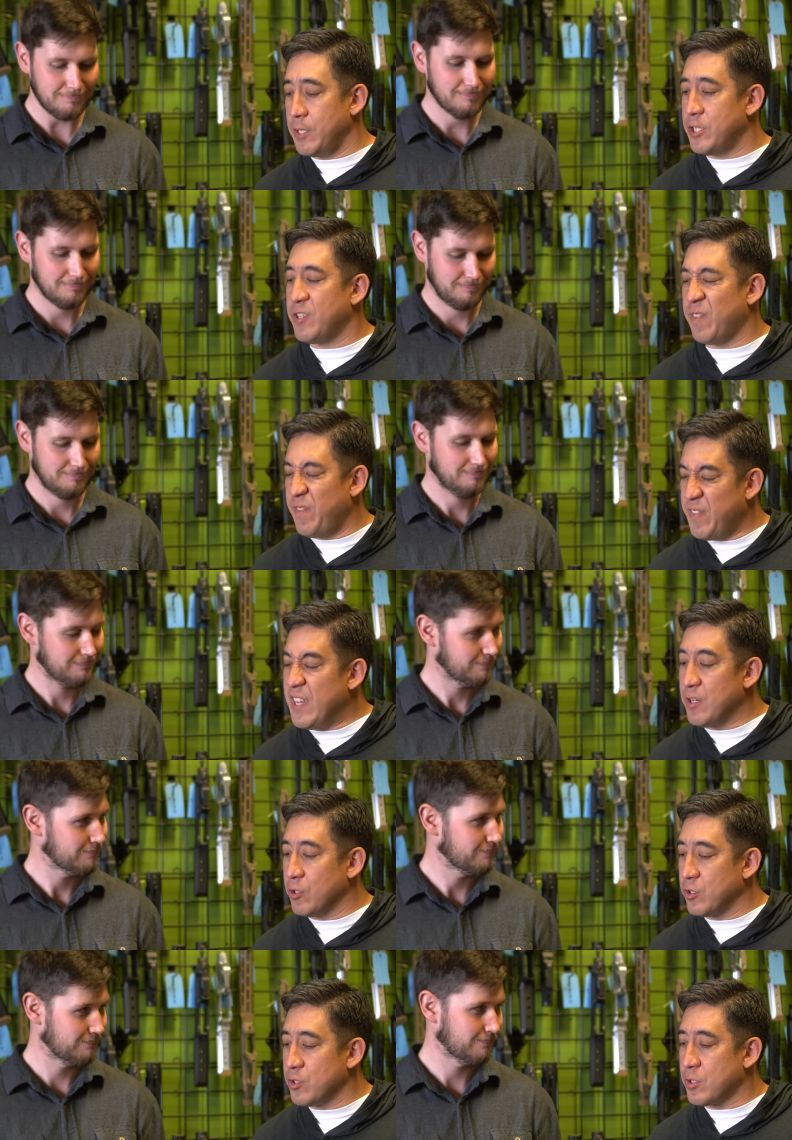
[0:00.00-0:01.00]
Speaker 1: it just
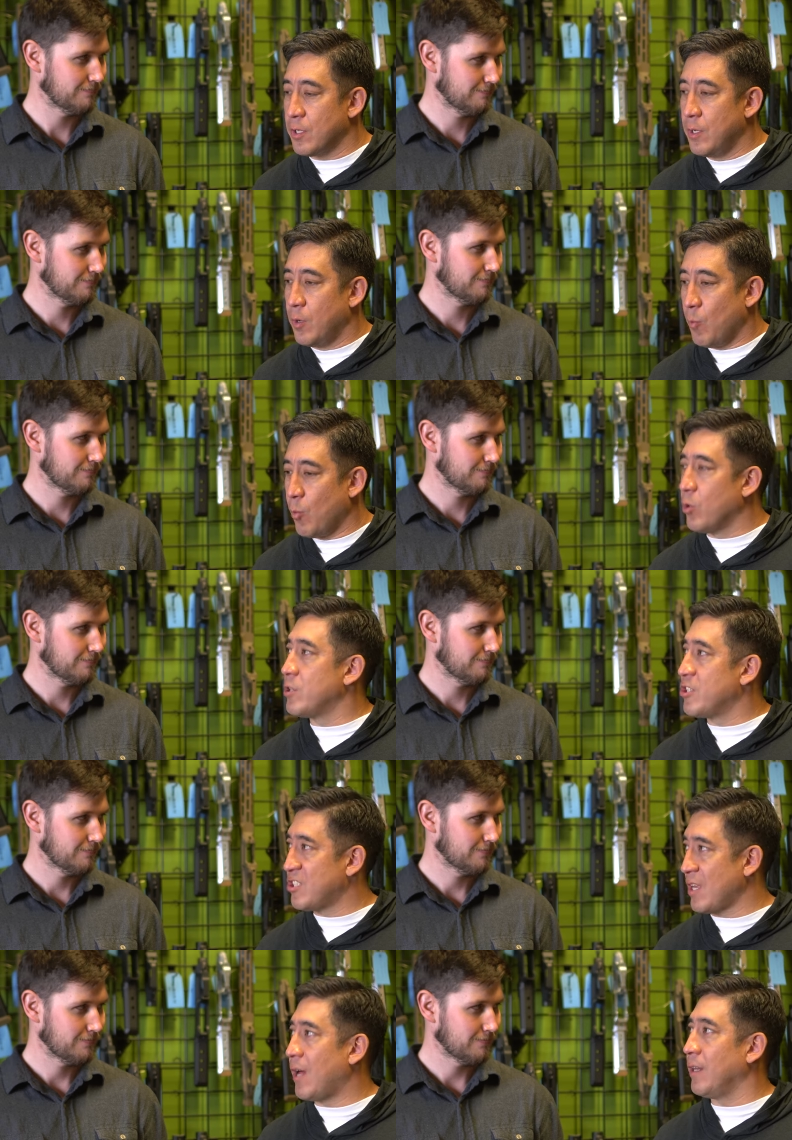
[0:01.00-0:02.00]
feels more
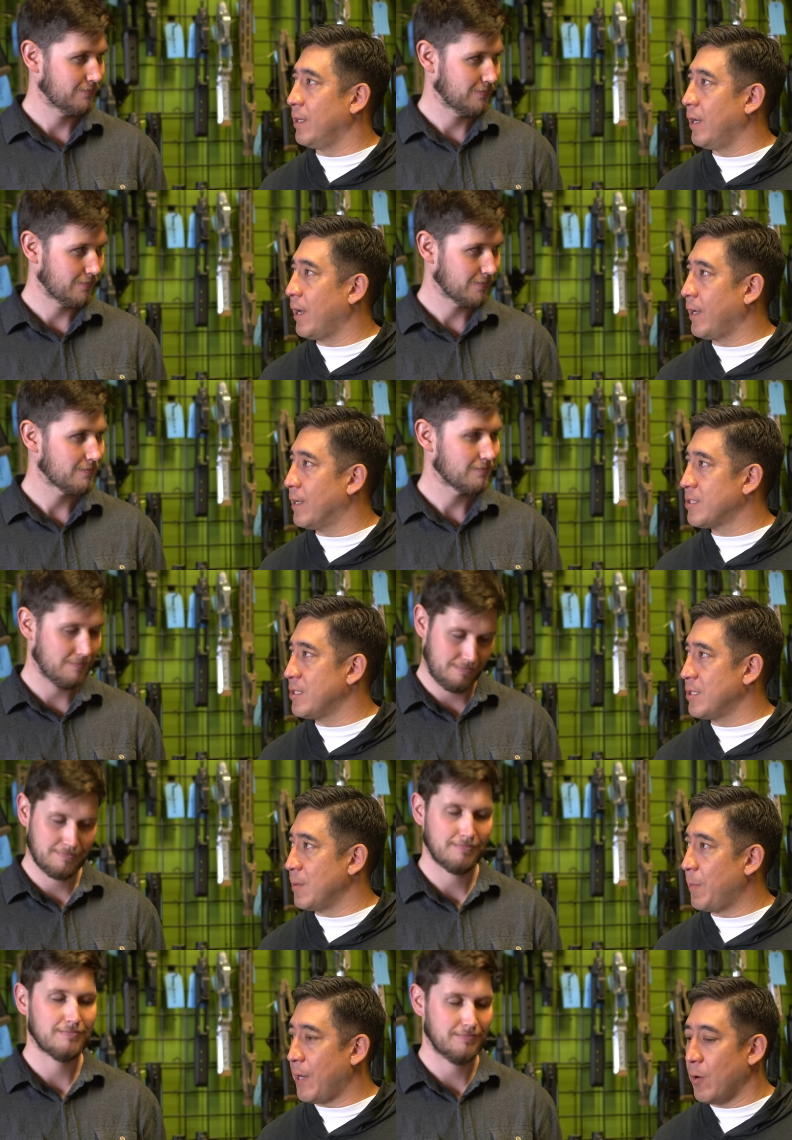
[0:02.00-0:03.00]
solid, I guess is
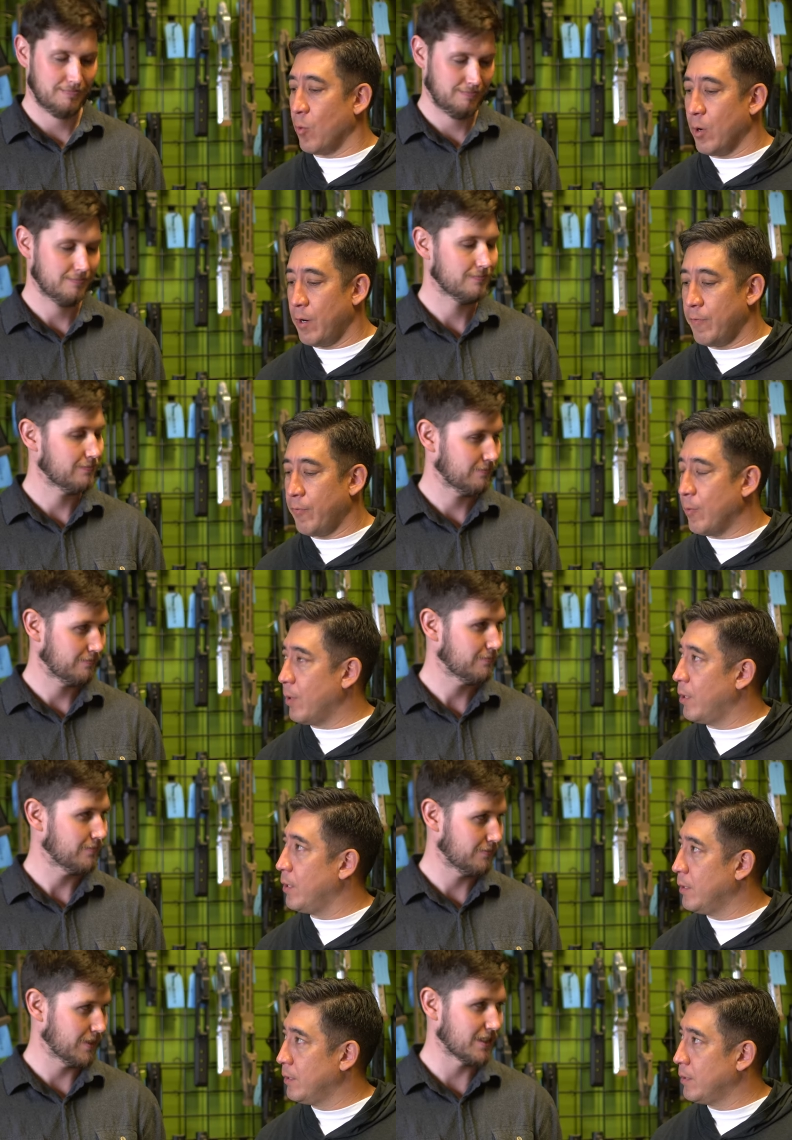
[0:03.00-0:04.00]
a better word
Speaker 2: for
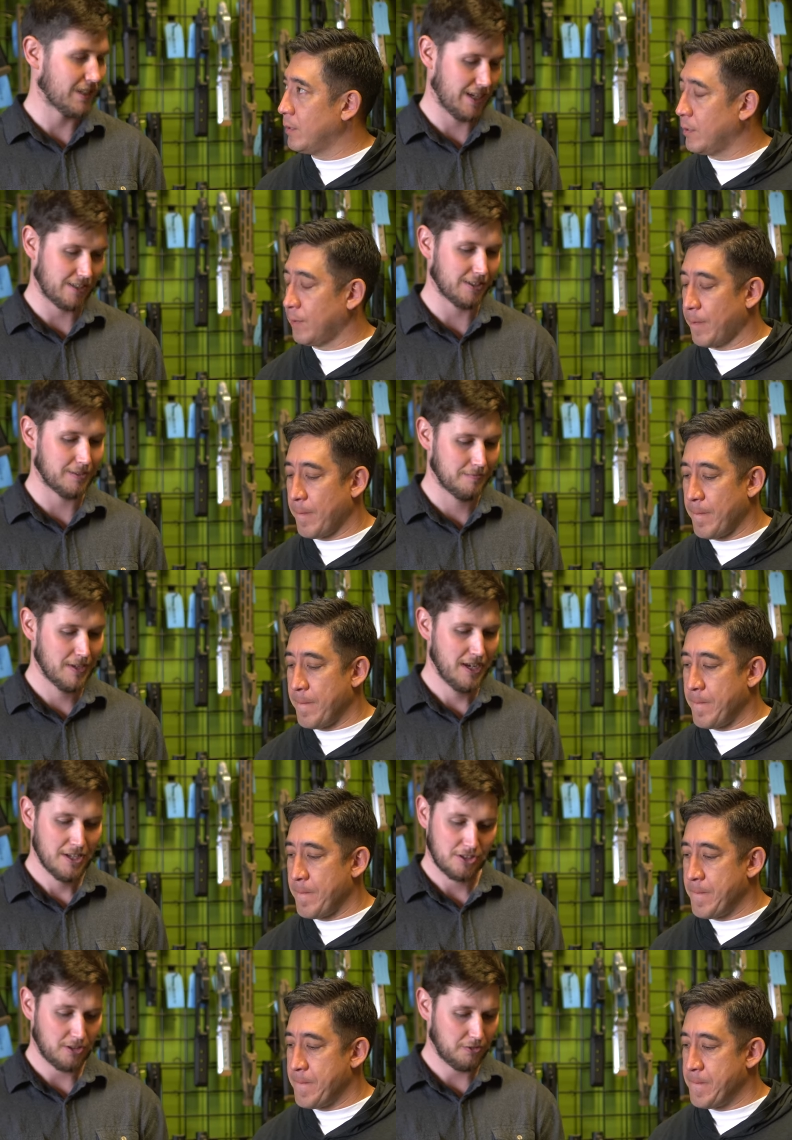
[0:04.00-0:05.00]
it. Exactly.
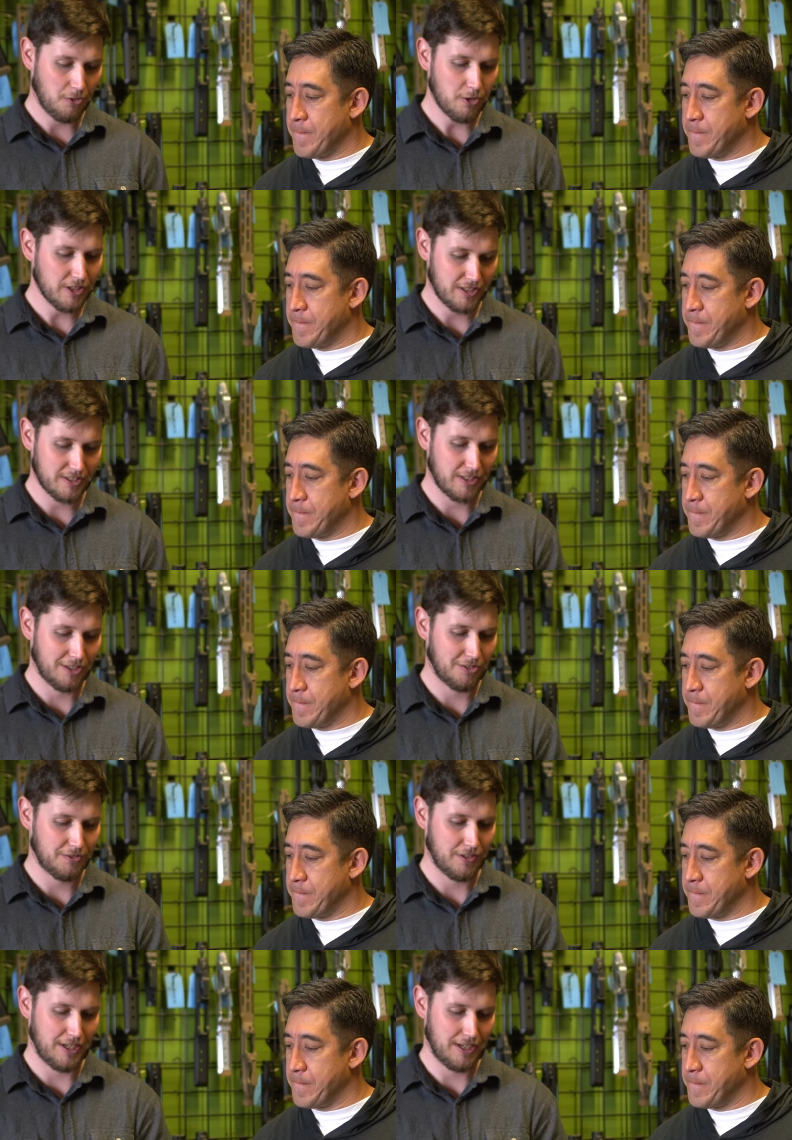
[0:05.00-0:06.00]
So the forend
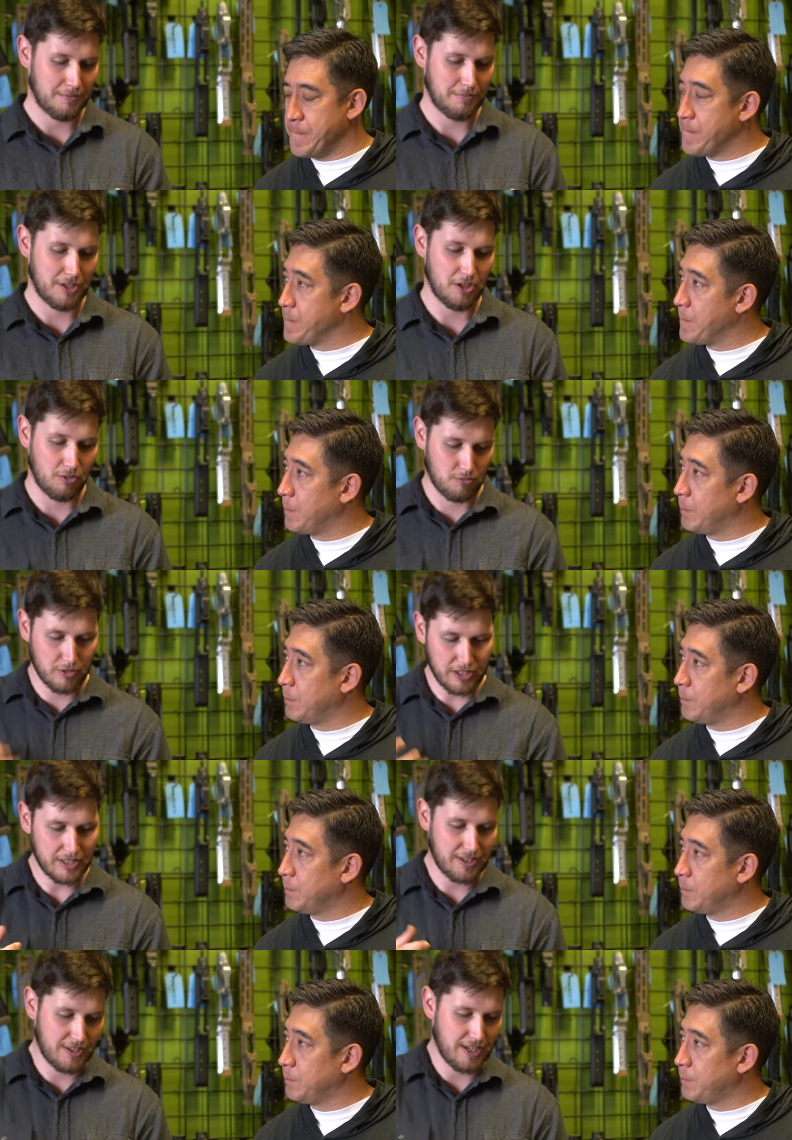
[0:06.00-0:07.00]
itself, um, you know,
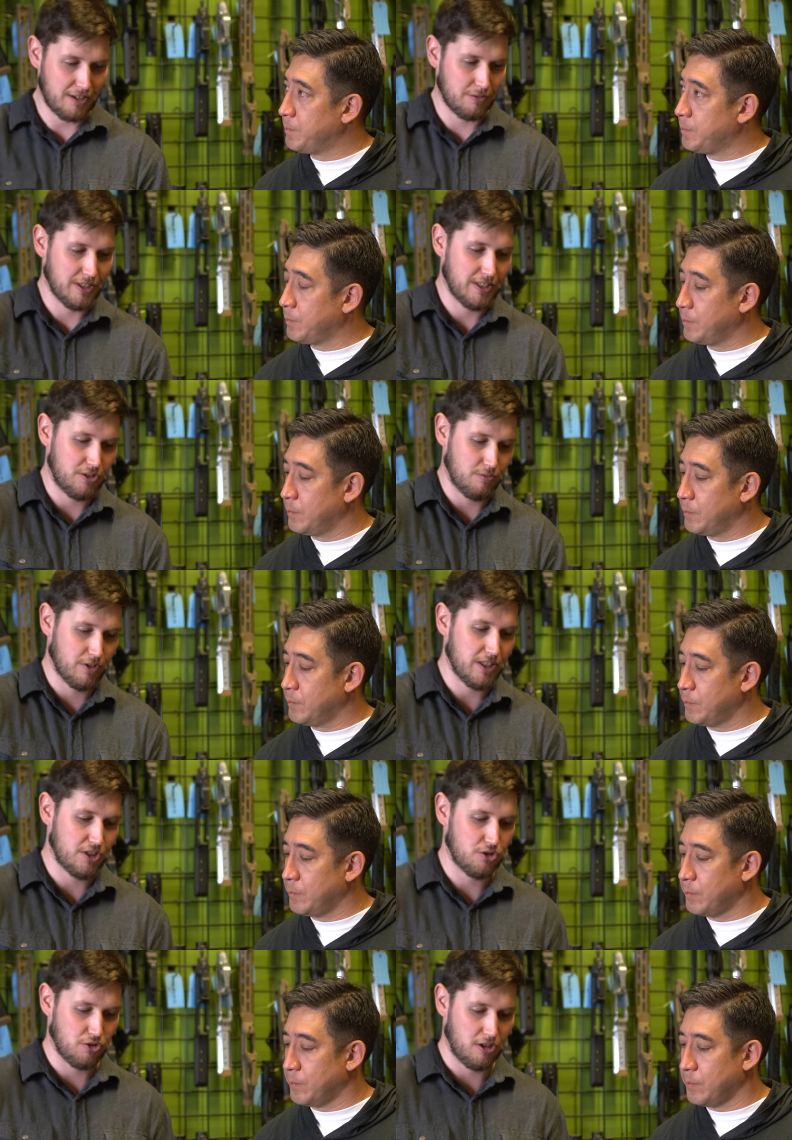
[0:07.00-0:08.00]
really thick, really
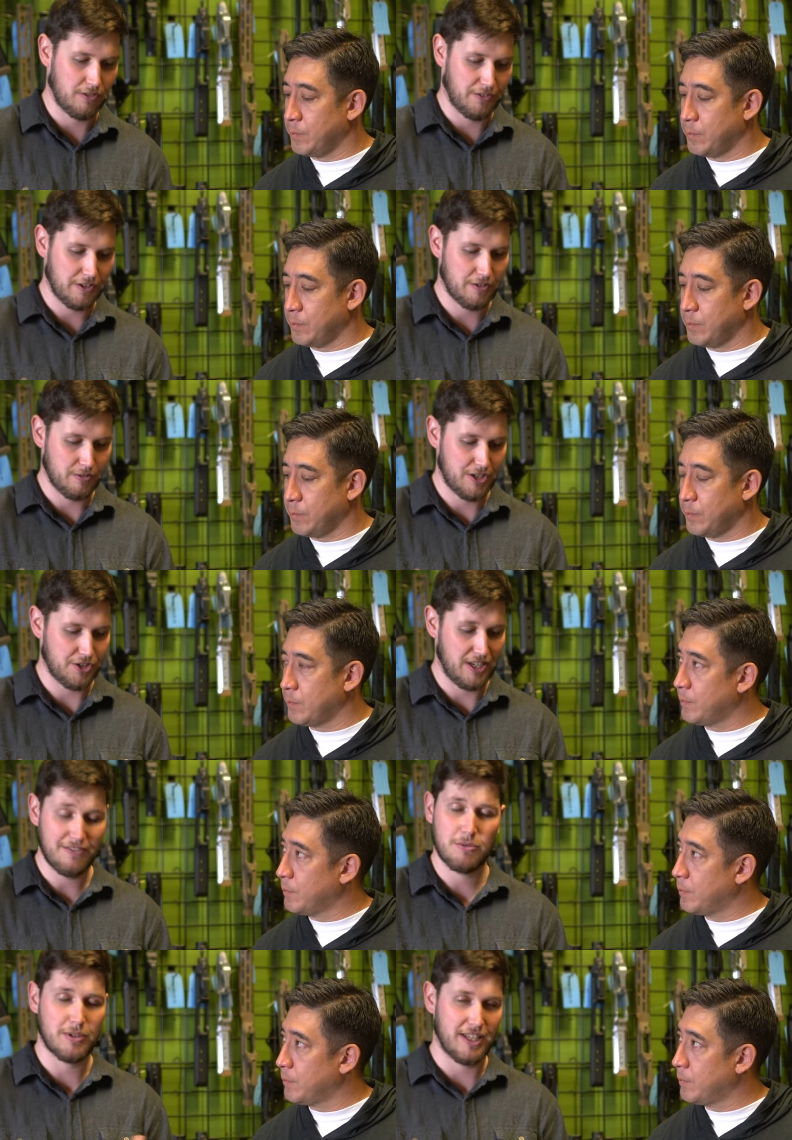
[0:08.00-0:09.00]
really strong, very rigid.
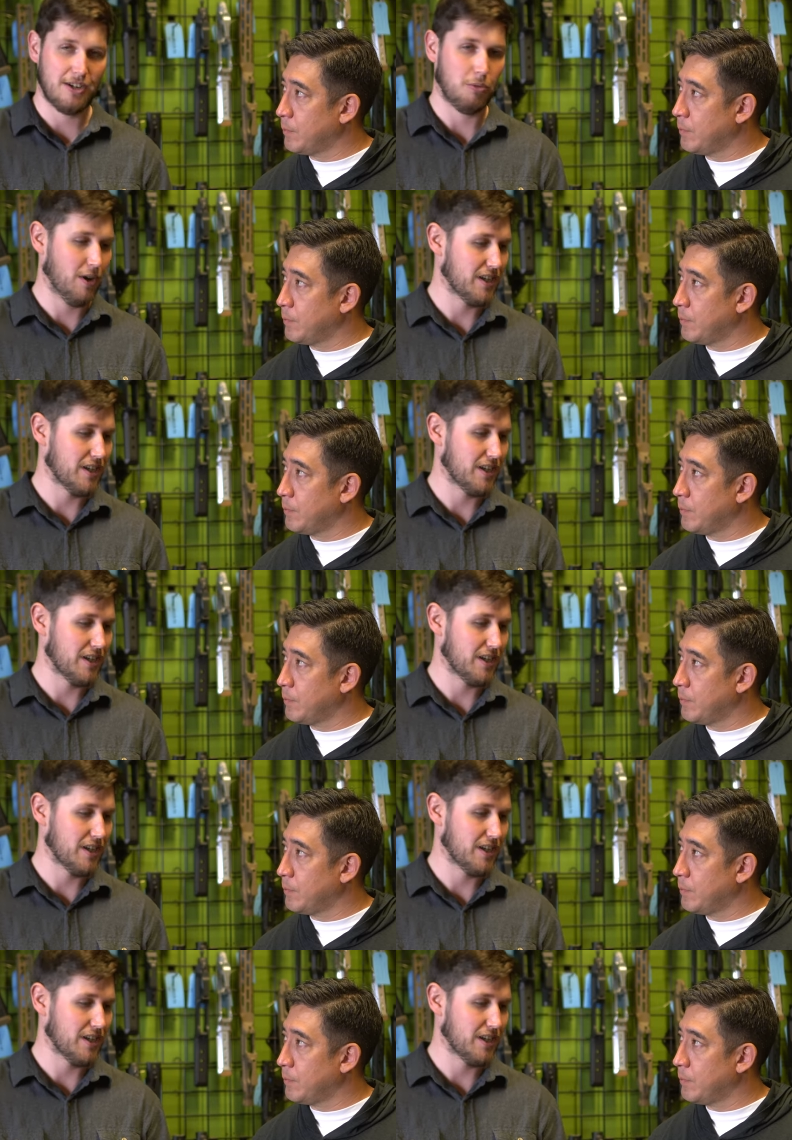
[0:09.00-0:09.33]
Even without